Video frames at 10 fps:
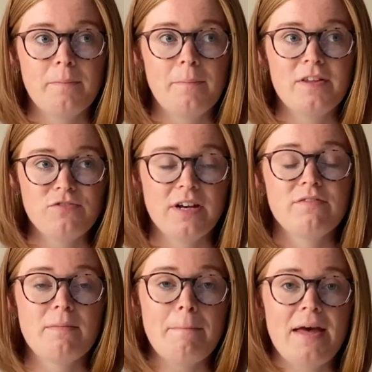is running
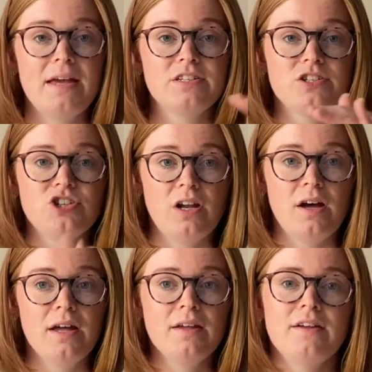from May to
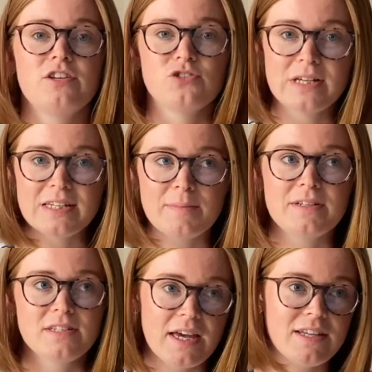July, so I need to get my
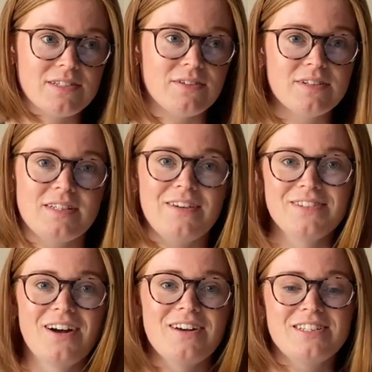skates on because I haven't
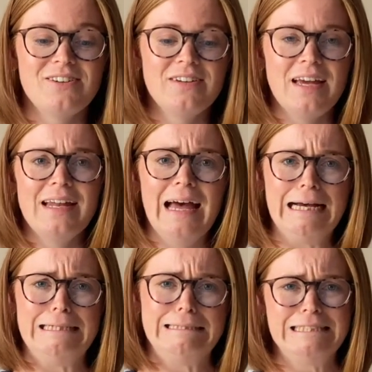cast it on yet.
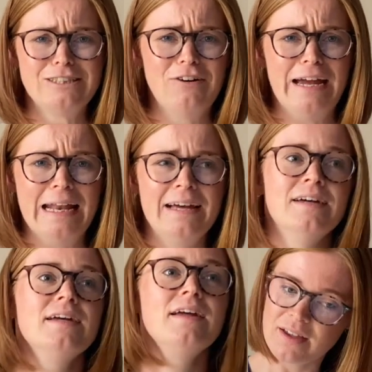Sorry, Anna.
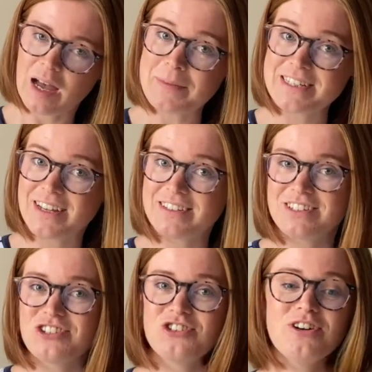I'm excited
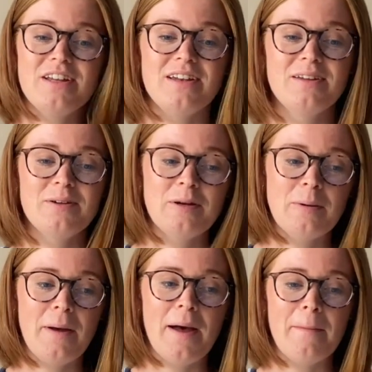to join in
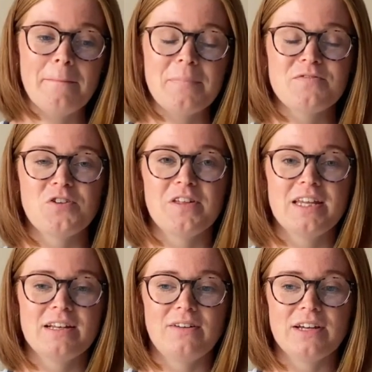before the knit
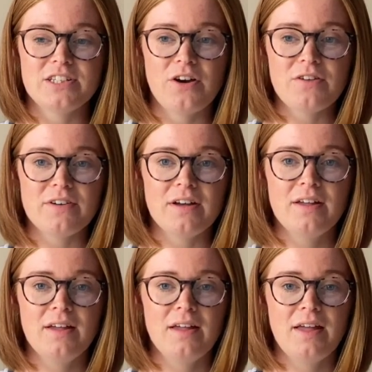along is over,
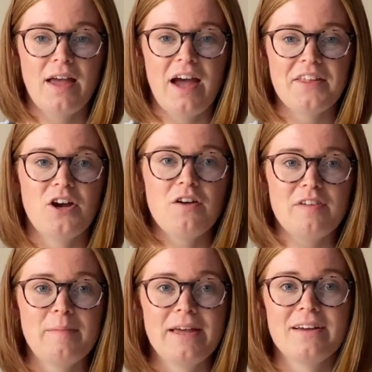and then hopefully
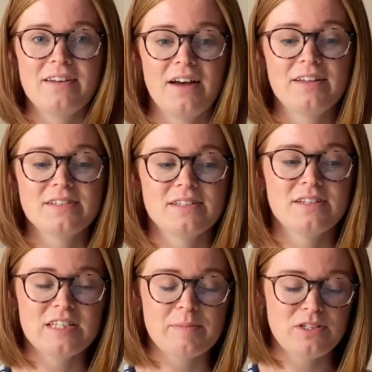make a nice
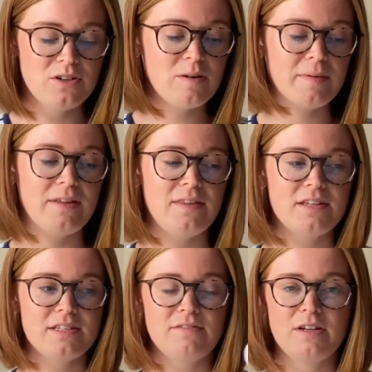summer top in this
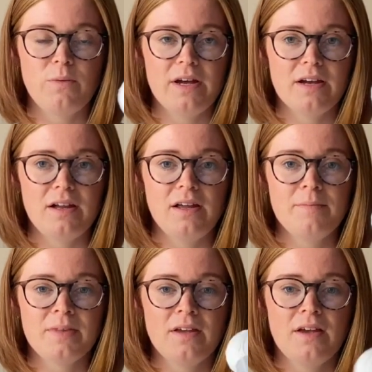lovely white colour.
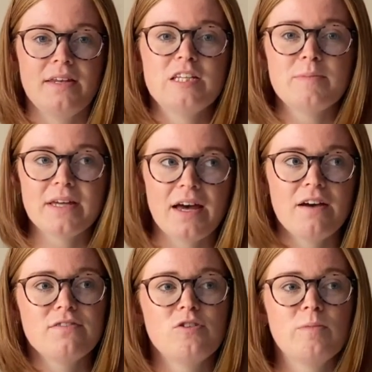Need to be
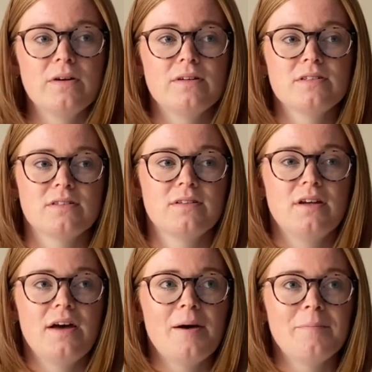careful because
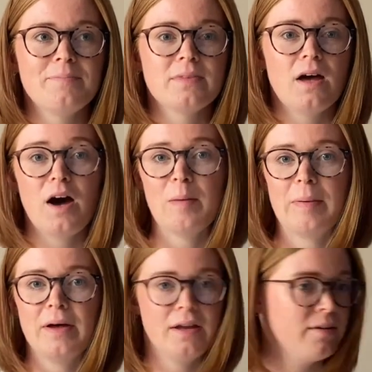I
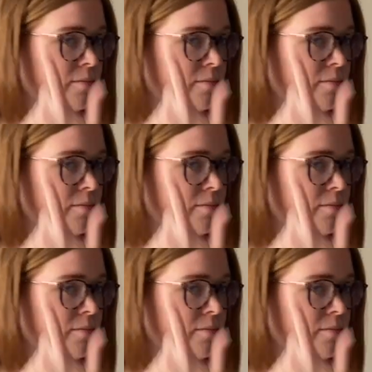burn